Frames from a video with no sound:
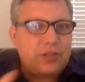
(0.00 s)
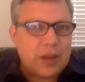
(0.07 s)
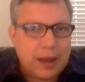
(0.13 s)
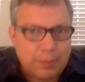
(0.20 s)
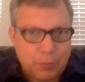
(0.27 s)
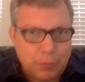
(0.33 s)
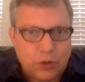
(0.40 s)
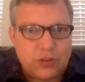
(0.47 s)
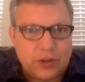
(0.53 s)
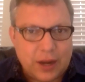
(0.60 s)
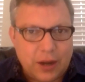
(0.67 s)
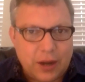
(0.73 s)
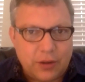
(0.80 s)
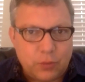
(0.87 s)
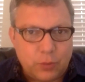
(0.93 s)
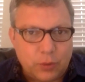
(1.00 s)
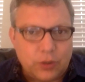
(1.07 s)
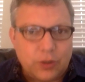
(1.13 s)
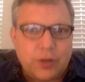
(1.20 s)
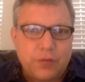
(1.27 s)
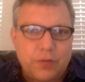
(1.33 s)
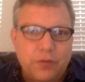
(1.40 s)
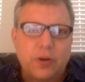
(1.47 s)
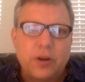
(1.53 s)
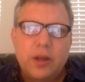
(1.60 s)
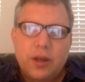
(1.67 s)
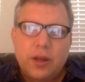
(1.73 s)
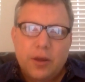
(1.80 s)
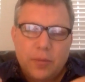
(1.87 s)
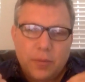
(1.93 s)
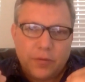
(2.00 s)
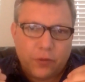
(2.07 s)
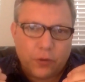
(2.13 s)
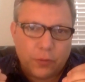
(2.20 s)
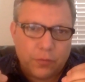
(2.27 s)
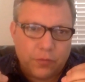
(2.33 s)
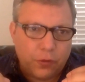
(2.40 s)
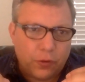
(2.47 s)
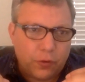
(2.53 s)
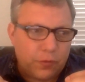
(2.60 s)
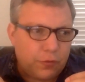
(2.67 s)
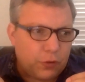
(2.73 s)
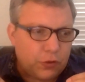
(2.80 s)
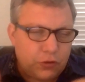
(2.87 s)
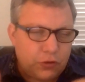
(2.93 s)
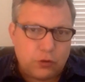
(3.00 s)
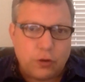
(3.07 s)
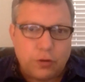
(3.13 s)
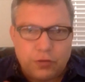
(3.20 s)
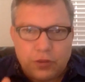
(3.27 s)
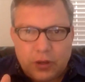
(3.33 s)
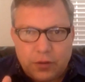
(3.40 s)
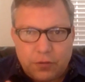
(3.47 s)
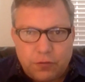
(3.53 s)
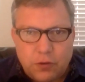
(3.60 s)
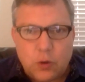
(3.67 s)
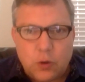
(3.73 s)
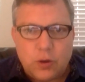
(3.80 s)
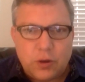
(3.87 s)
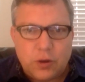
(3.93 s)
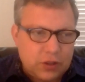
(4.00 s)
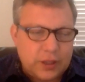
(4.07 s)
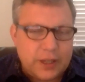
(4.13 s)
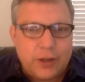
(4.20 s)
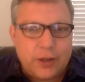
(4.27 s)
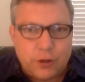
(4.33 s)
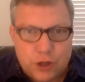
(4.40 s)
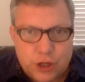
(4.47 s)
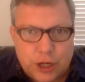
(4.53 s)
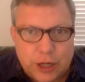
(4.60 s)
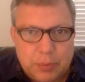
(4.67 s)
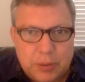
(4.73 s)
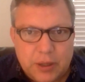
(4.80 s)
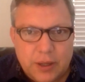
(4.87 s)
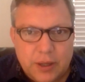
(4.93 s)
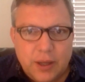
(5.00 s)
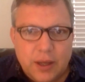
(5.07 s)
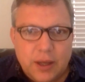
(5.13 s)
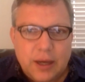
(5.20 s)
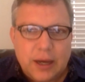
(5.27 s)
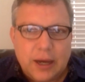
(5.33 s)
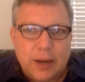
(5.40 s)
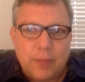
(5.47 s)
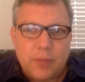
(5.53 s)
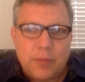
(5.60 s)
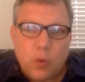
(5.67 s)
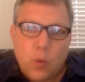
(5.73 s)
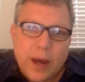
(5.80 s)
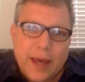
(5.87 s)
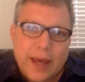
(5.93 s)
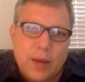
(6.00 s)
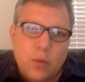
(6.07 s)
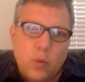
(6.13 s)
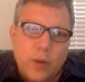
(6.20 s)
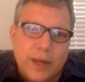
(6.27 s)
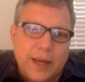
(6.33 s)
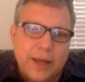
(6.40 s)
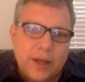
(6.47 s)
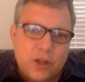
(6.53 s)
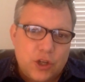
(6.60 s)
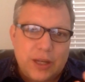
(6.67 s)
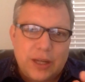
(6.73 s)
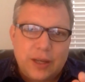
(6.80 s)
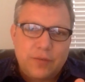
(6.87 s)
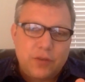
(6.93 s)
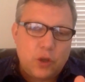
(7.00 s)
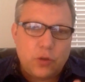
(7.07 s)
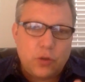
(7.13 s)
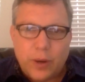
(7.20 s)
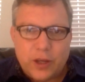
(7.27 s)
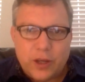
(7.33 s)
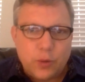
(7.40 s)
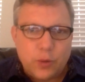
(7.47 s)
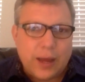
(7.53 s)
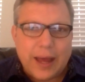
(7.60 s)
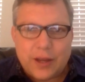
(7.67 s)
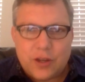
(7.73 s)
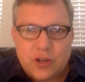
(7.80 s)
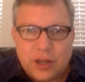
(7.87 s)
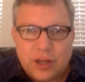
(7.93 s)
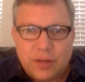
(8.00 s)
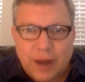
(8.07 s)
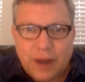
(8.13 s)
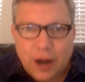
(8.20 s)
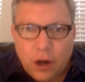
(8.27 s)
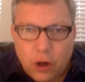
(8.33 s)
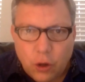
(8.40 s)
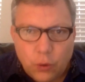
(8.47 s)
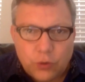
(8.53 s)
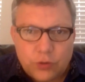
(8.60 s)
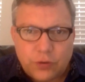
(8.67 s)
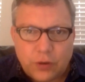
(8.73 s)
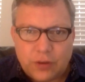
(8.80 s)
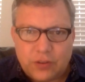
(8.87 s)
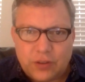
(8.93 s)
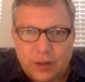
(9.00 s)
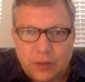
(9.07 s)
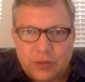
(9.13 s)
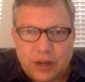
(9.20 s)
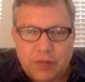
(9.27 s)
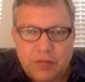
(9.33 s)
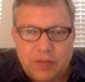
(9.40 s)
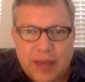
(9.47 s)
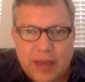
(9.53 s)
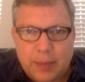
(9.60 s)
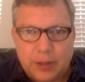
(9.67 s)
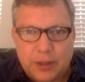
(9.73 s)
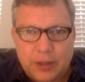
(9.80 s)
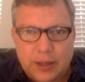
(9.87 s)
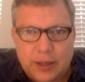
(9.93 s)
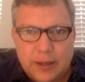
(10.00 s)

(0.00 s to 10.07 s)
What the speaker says: not mercenaries. We're looking for servant-focused leadership. The way you and I achieve our goals for ourselves and our family